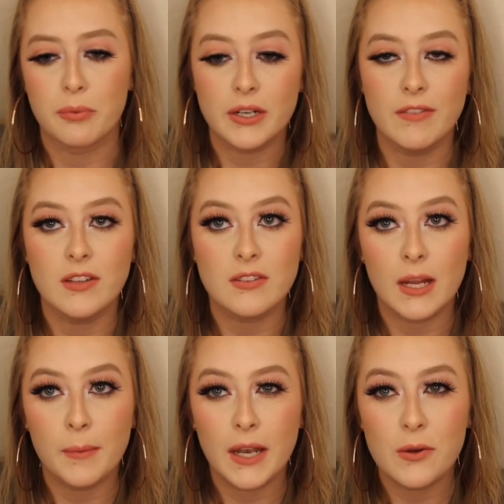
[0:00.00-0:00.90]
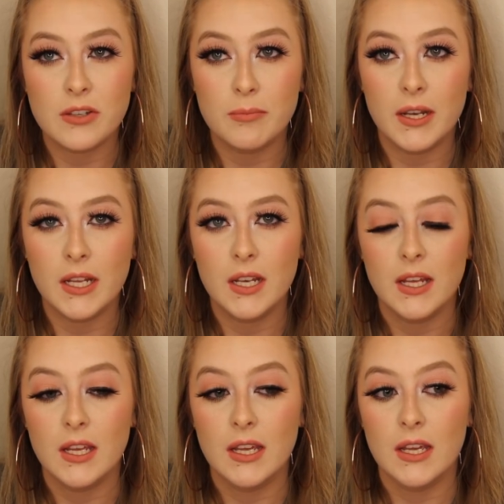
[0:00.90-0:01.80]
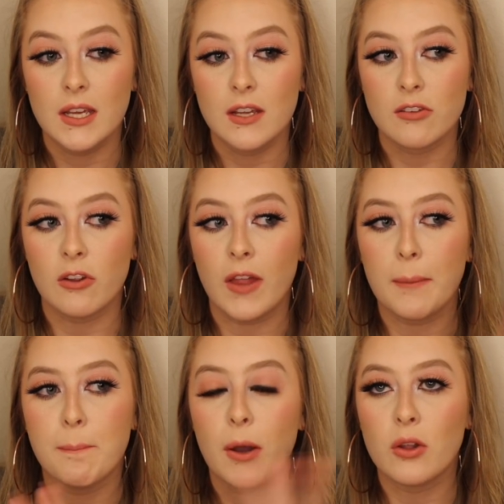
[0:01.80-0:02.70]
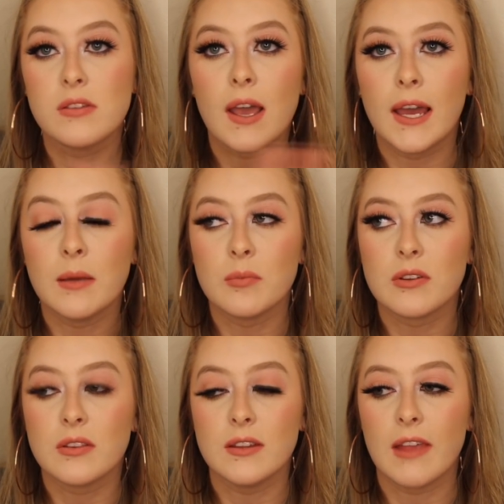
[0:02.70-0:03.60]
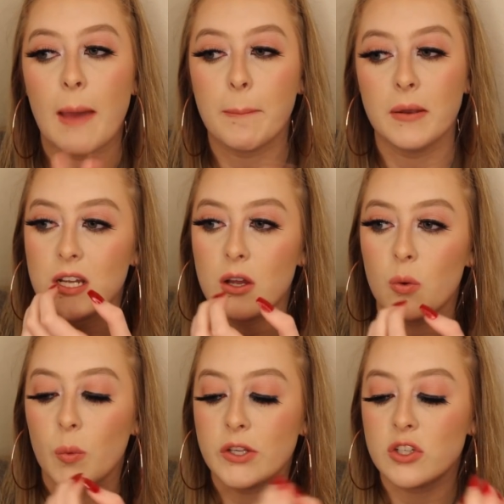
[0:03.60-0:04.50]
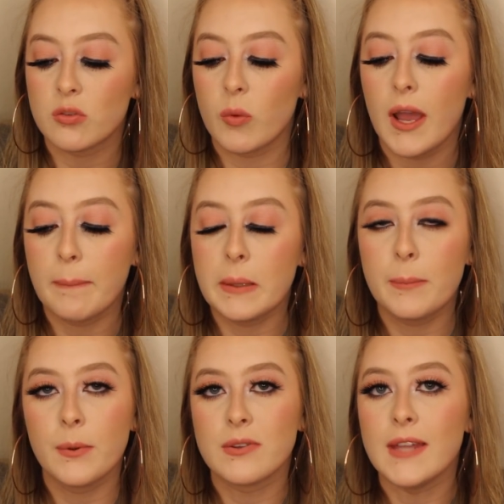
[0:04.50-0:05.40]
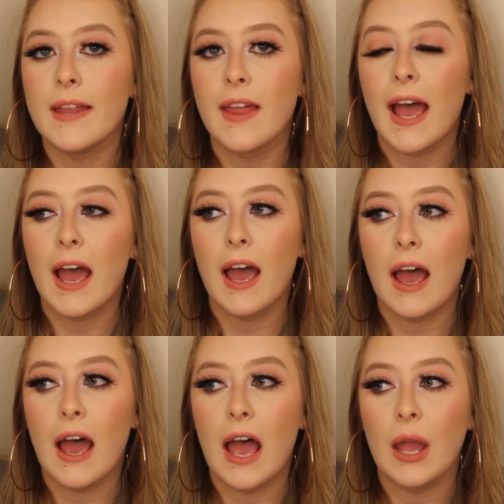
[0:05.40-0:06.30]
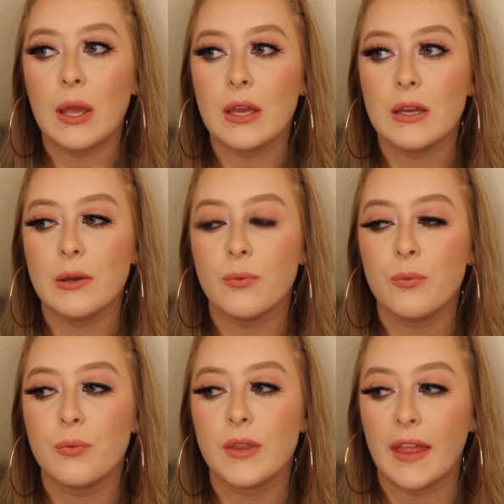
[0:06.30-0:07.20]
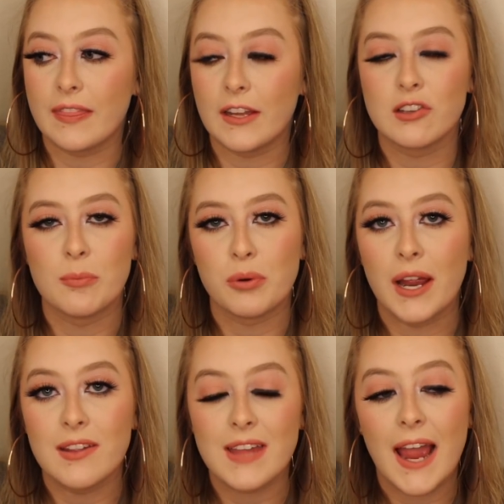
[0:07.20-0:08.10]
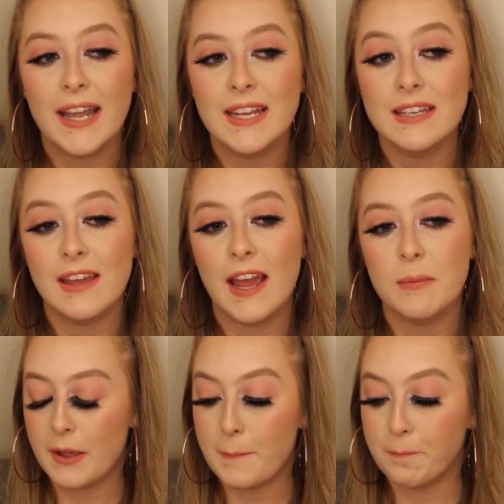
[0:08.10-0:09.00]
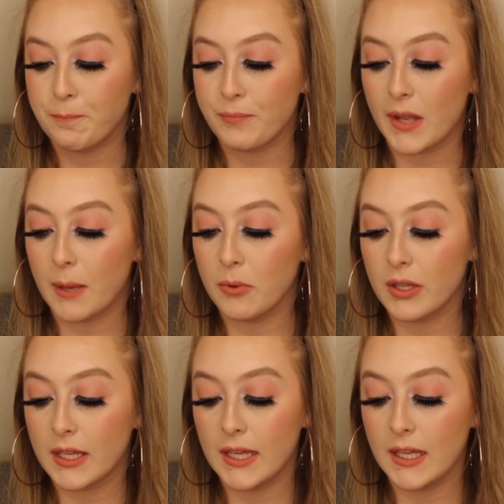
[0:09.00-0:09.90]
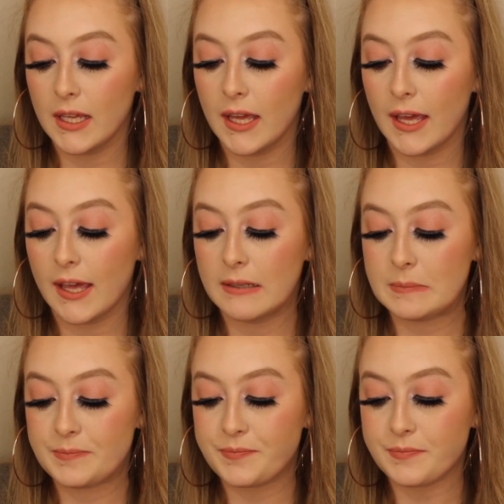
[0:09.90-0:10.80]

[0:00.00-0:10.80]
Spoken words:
previous time that I was admitted. So, like, both times this happened. Which is why people said that they're surprised that I didn't die. I'm looking, and